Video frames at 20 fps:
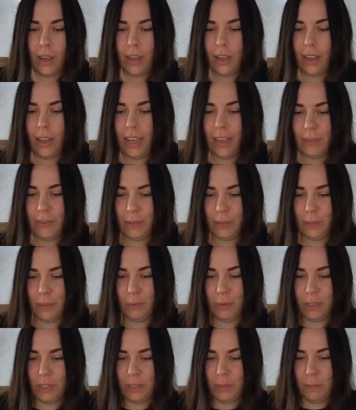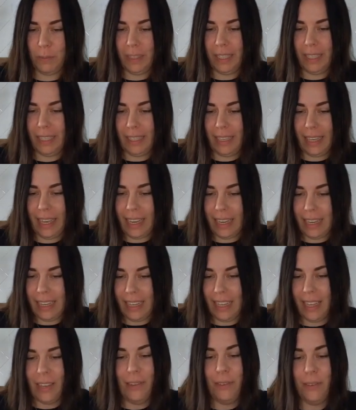I have so much spaghetti
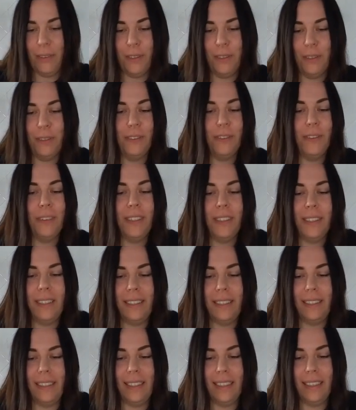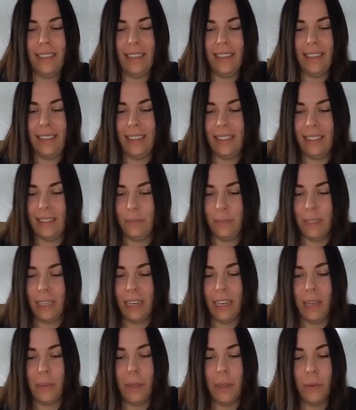leftovers. Yes,
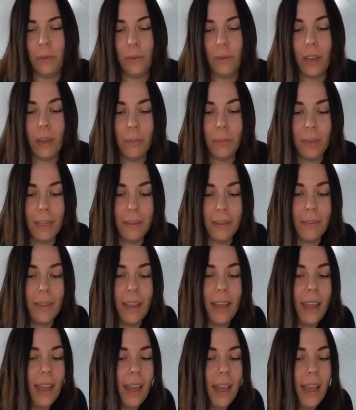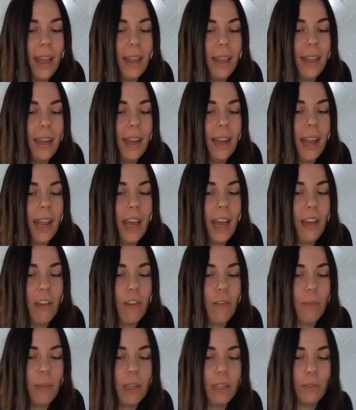spaghetti I made with ground beef, and I
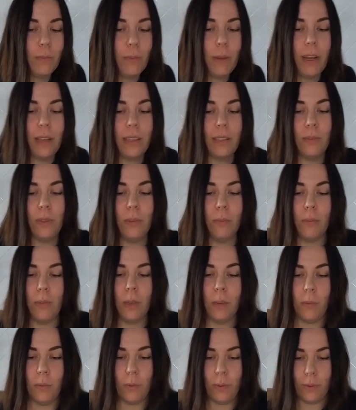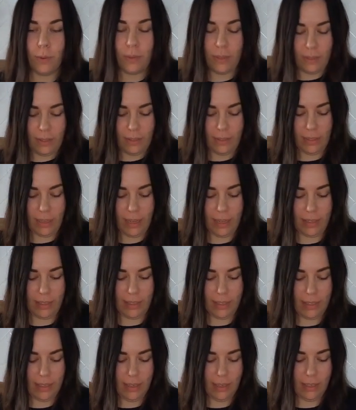have plates of pasta with meatballs. That
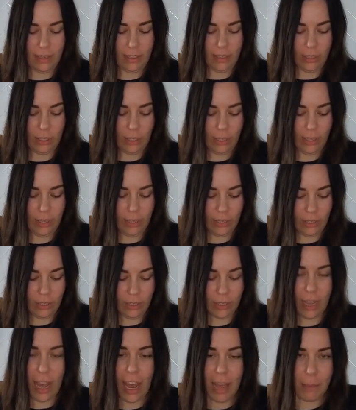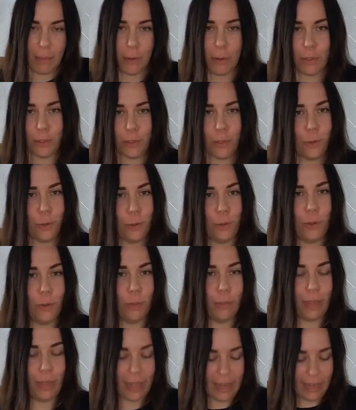sounds delicious. I'm also
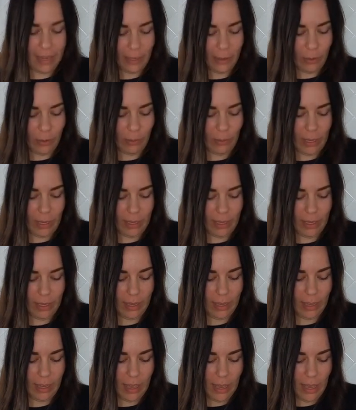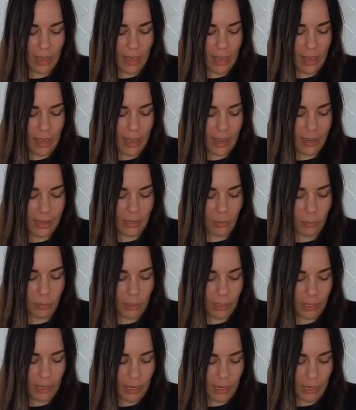planning on making a
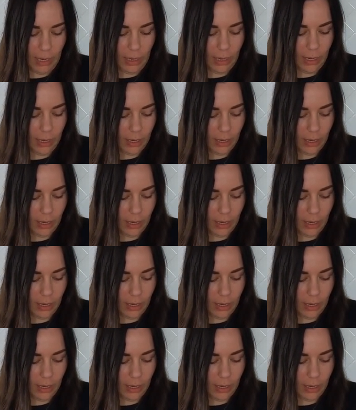spaghetti.